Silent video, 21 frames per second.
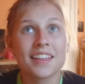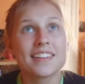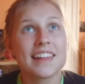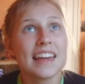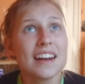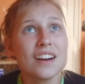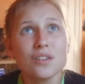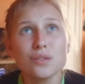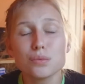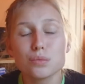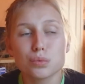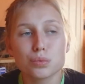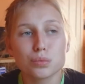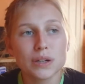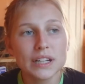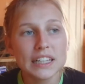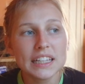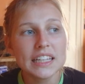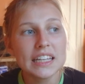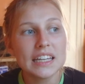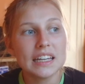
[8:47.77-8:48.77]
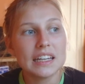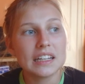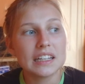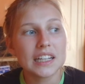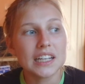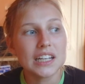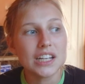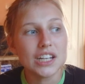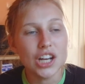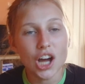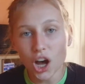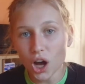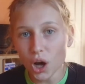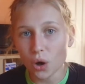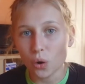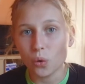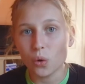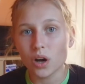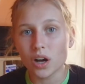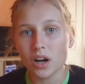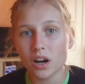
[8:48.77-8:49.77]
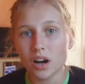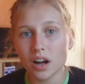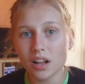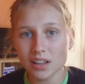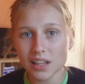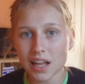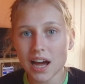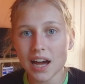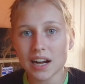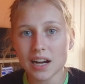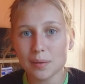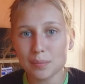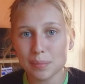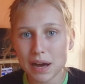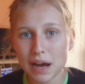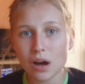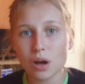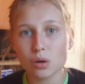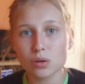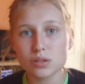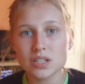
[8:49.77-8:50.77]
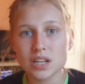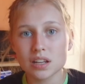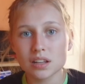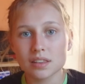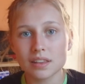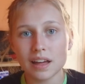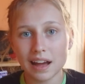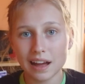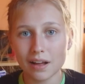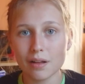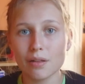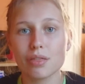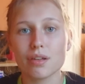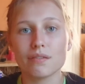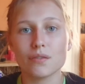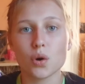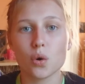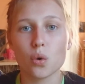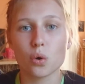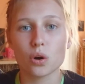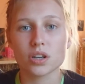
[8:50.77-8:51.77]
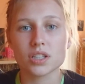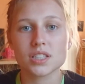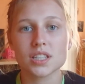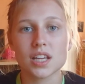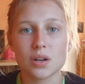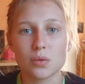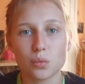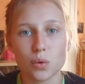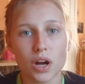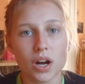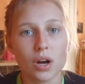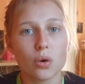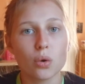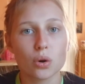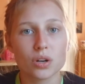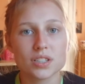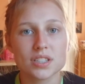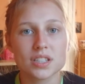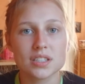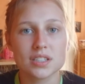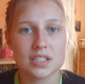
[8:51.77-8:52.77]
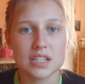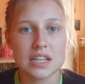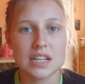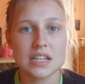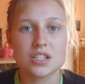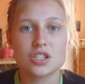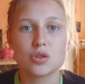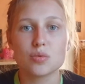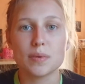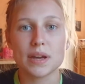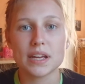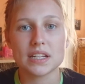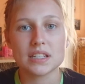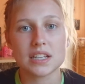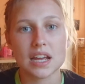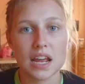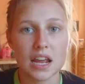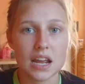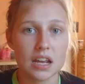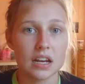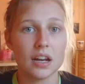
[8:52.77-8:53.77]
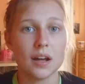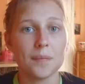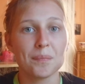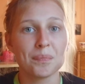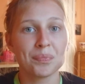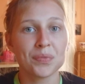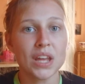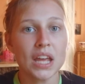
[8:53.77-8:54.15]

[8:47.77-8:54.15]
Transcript: they don't really know a lot about the health of a horse and what horses need to maintain